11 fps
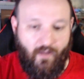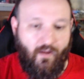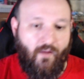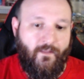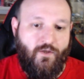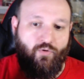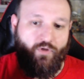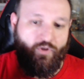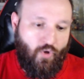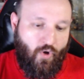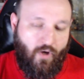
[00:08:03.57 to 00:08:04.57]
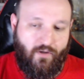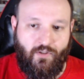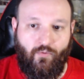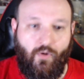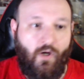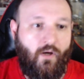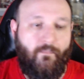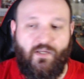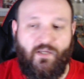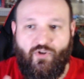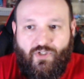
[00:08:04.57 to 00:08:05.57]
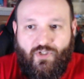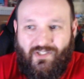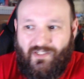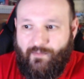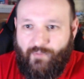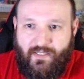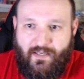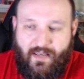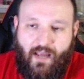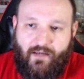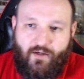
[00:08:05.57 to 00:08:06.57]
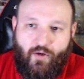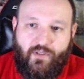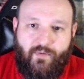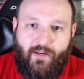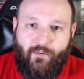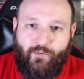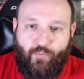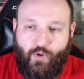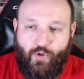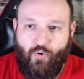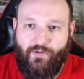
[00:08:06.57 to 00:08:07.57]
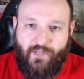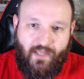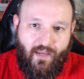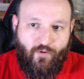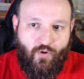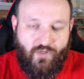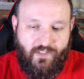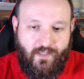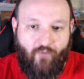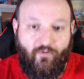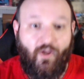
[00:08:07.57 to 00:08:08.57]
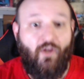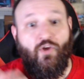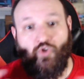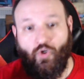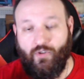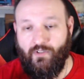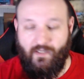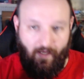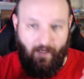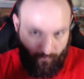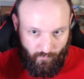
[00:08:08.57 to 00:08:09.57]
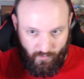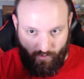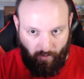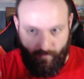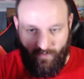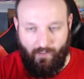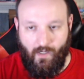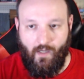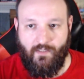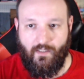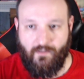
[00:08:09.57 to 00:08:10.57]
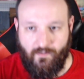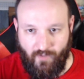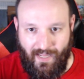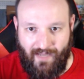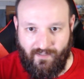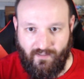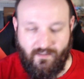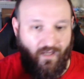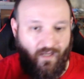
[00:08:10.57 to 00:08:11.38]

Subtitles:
that you can talk to, because you're just simply not going to be able to put it all together yourself. Certainly not when we're talking about in the context of Galactics.